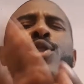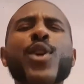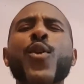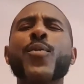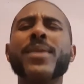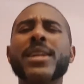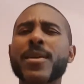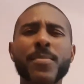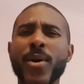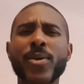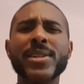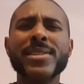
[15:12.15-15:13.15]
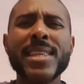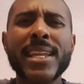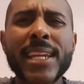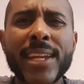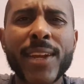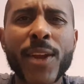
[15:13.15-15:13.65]
There's so many
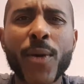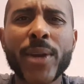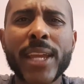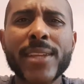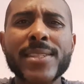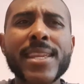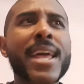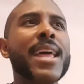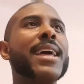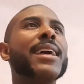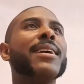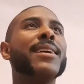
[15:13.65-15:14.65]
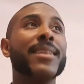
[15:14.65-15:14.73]
opponents that he can go against,